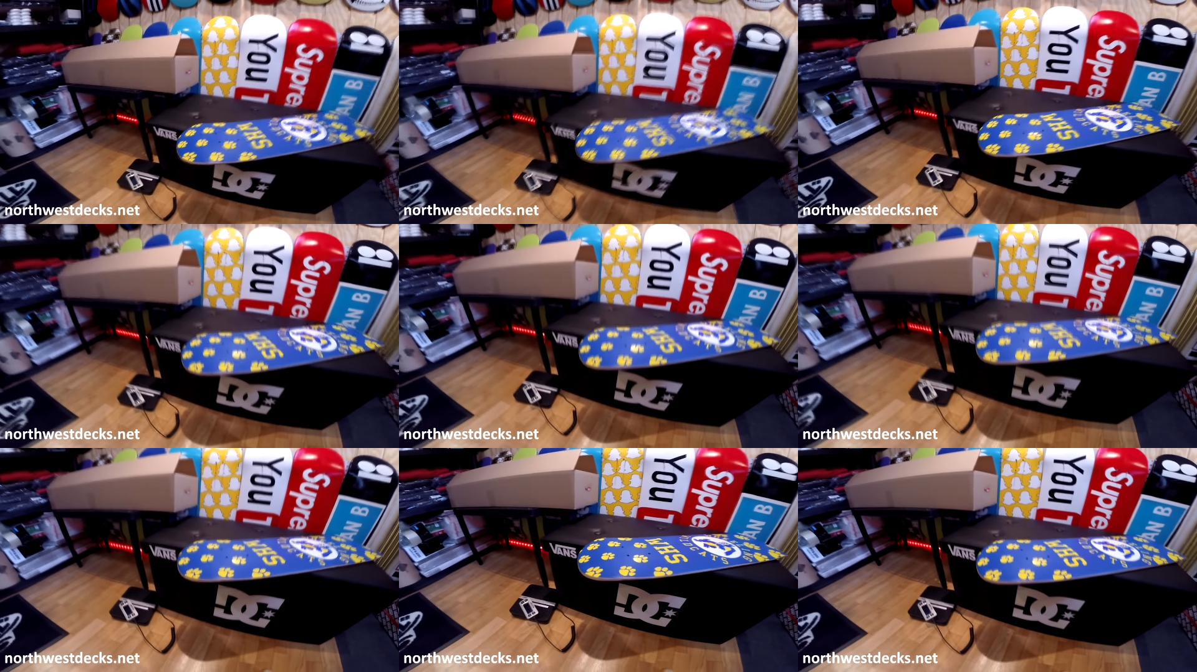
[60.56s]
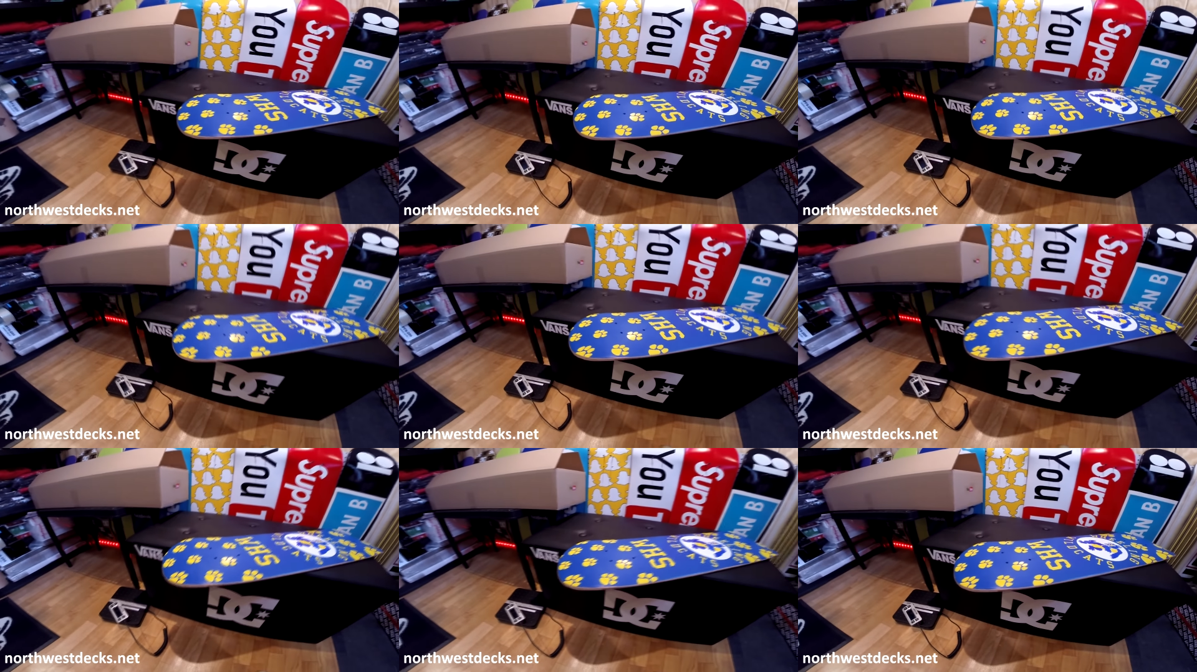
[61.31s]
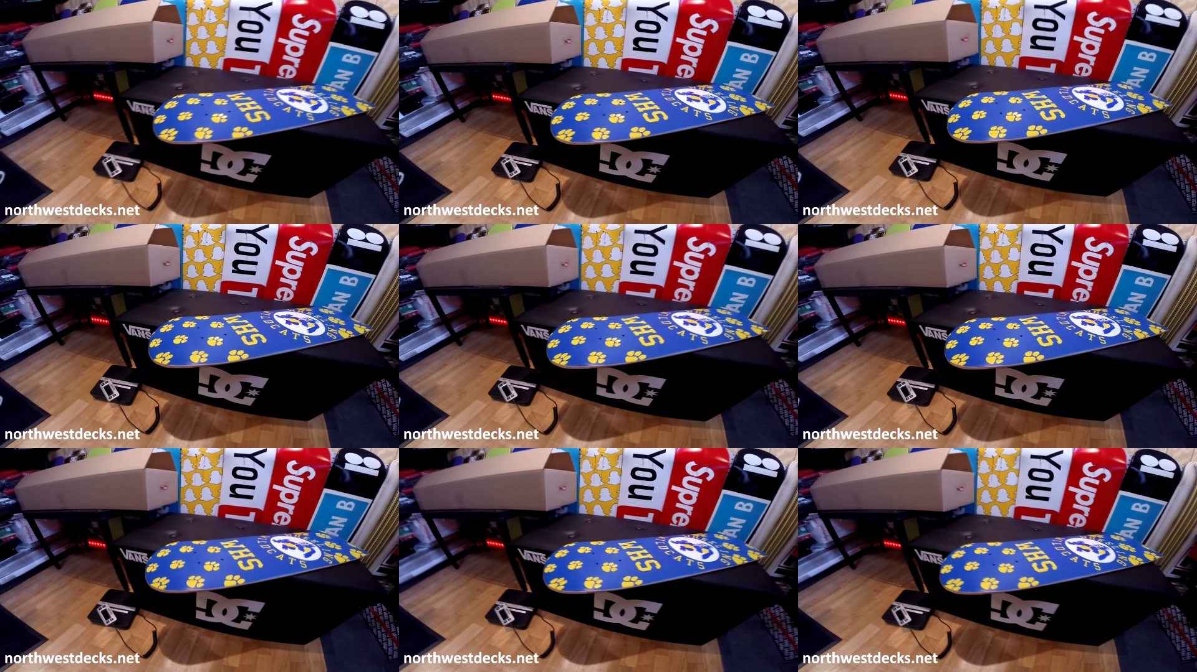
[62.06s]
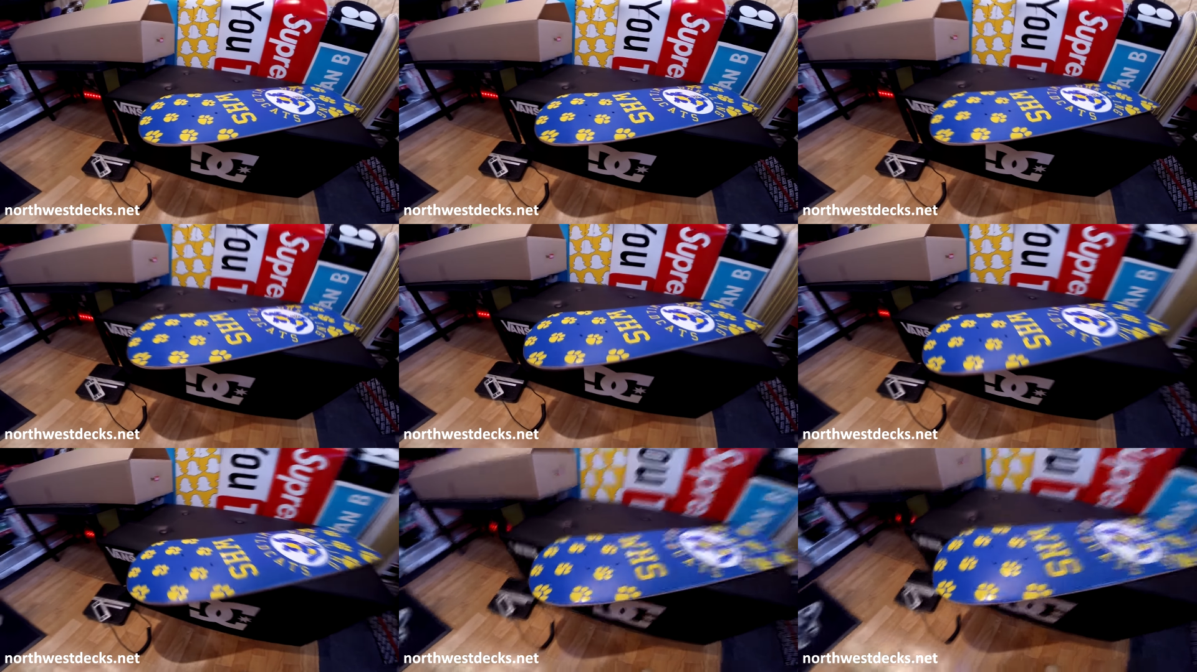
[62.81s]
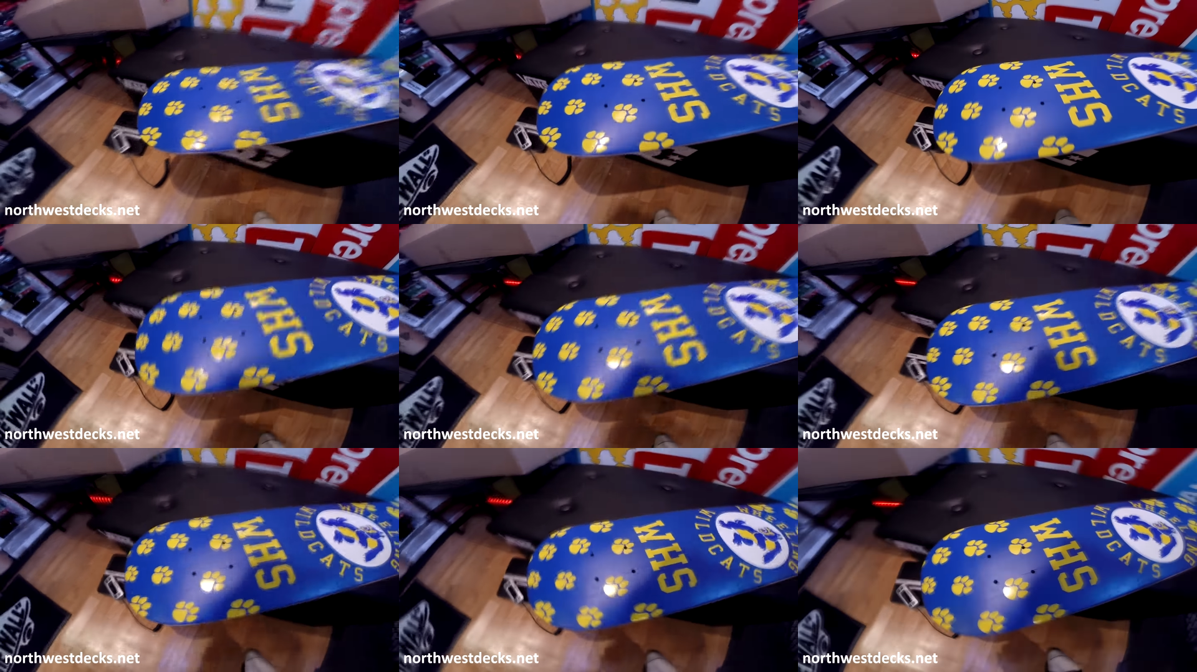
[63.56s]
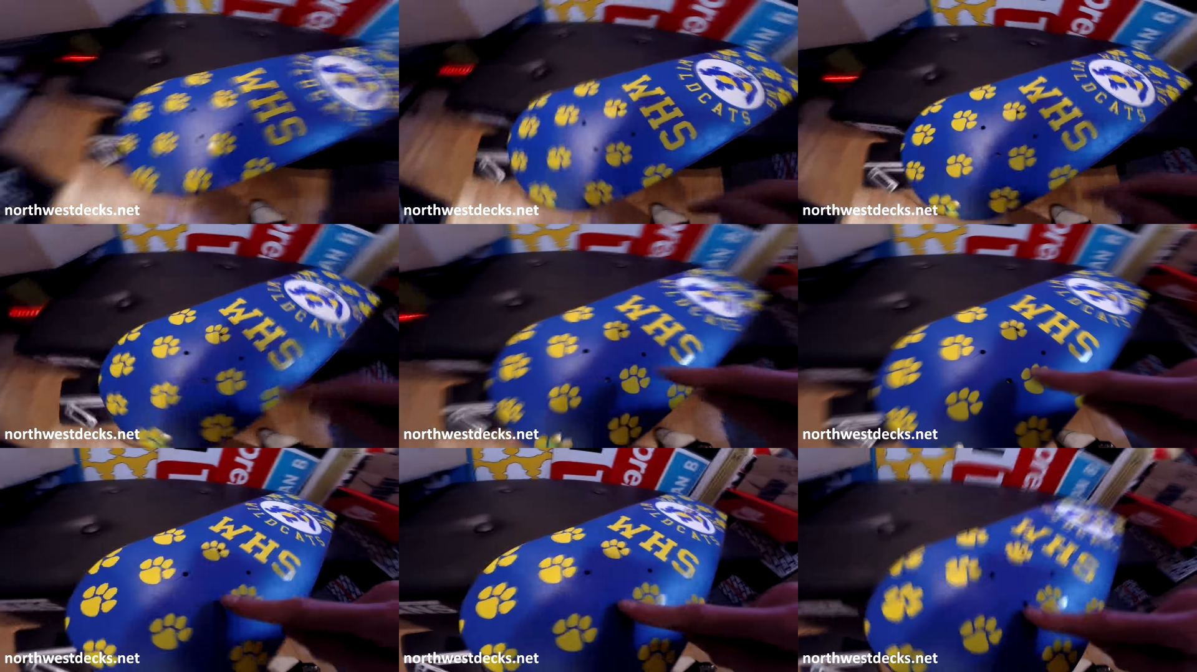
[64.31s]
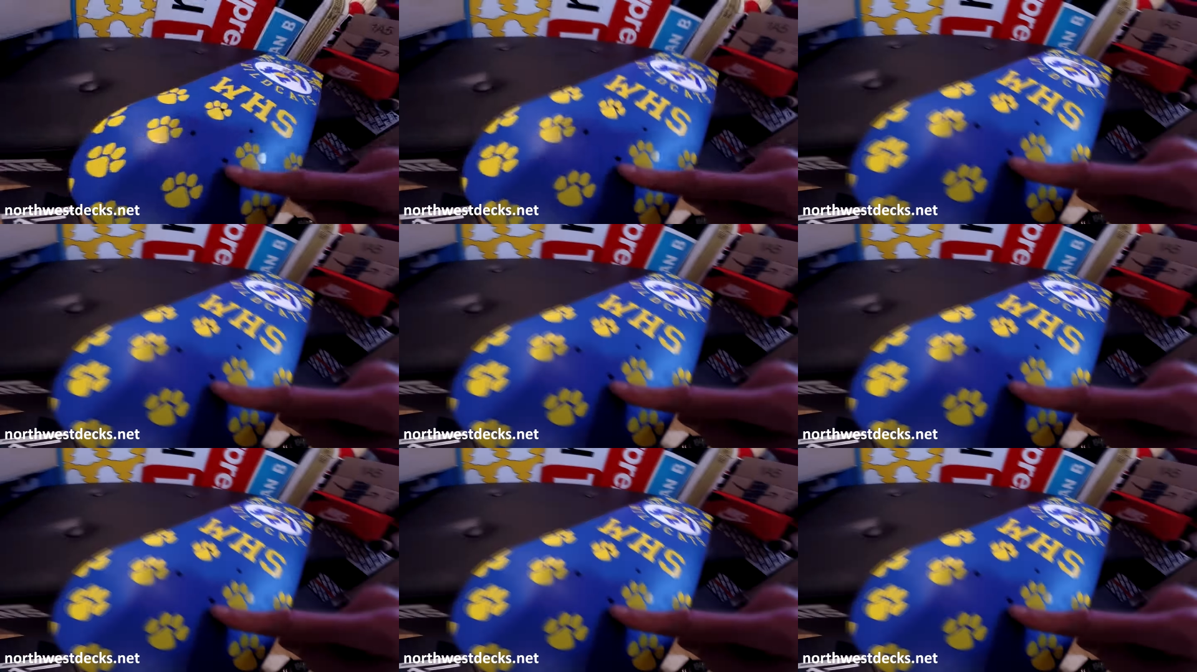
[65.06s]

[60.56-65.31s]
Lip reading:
(no speaker visible)